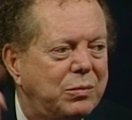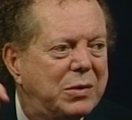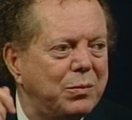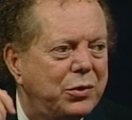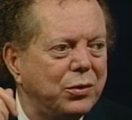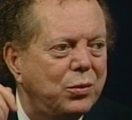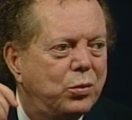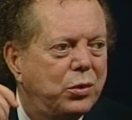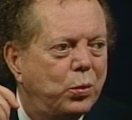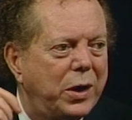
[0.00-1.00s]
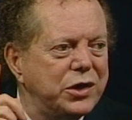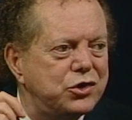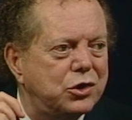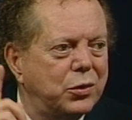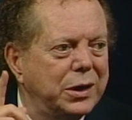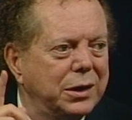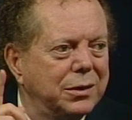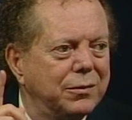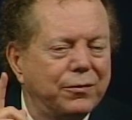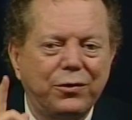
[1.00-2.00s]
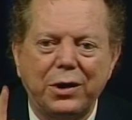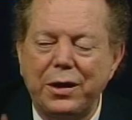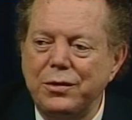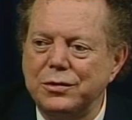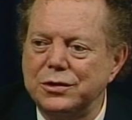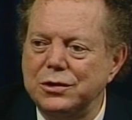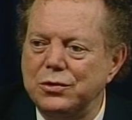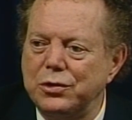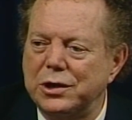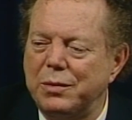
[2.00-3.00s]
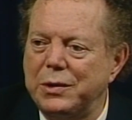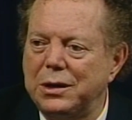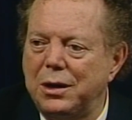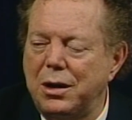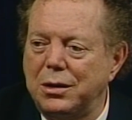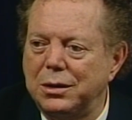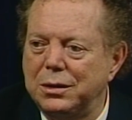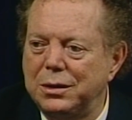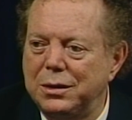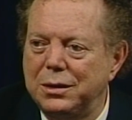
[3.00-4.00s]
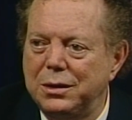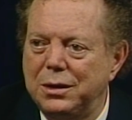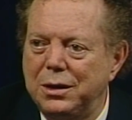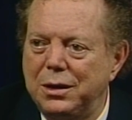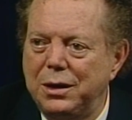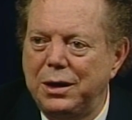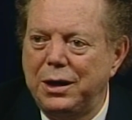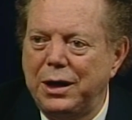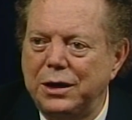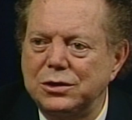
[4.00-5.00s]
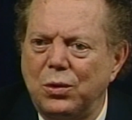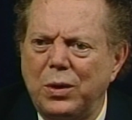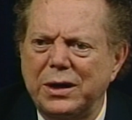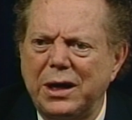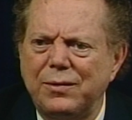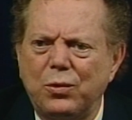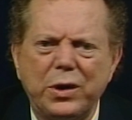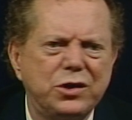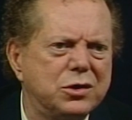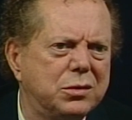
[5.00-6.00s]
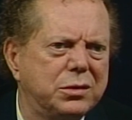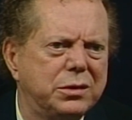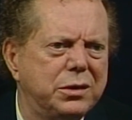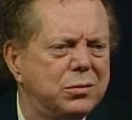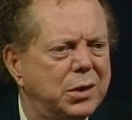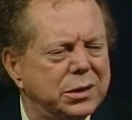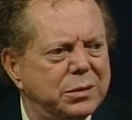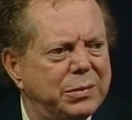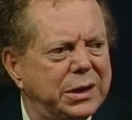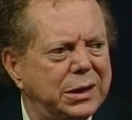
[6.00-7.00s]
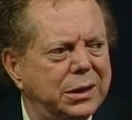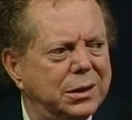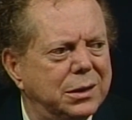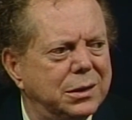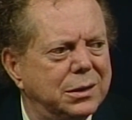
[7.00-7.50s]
And remember, we're way showing for others who are coming along. And so, what kind of a way shower do you want to be?